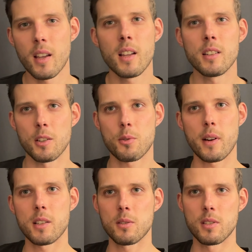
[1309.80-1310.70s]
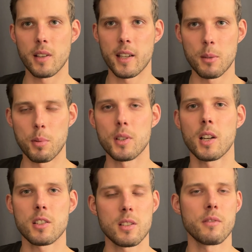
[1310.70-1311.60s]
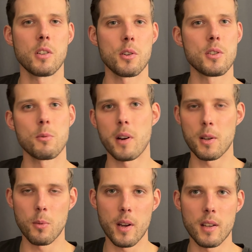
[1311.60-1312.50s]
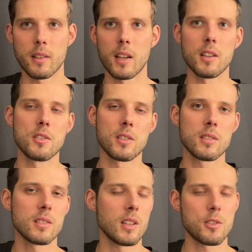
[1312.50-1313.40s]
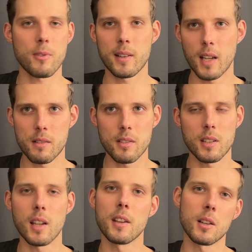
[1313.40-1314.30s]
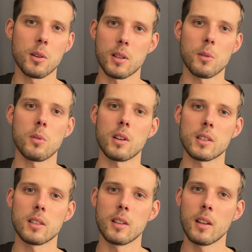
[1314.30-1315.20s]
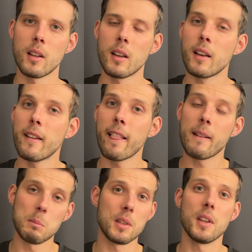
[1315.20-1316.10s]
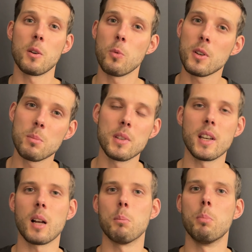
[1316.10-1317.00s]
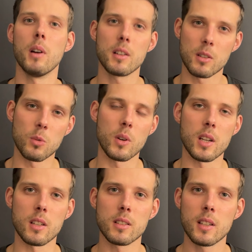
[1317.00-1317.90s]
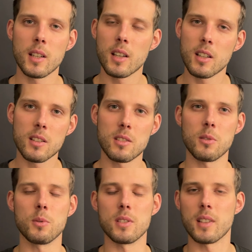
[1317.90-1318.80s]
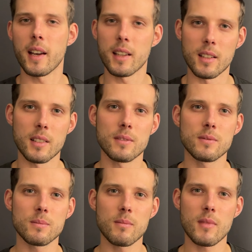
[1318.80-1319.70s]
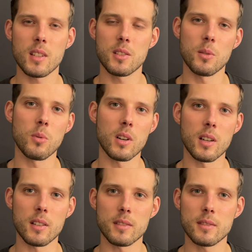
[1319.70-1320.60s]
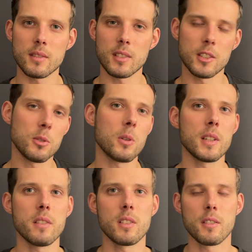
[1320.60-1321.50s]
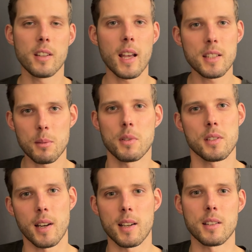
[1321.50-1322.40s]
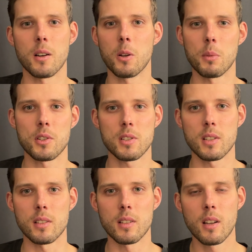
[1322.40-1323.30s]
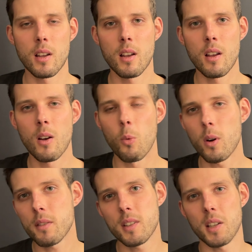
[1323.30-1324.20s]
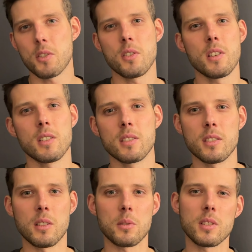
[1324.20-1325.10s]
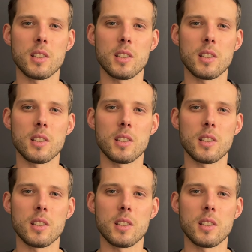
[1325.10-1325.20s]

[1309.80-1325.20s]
they tried to design a production version right away, and they tried everything and it couldn't work. But there would be a better way to design it to where you don't even end up designing the whole machine. What if the engineers, they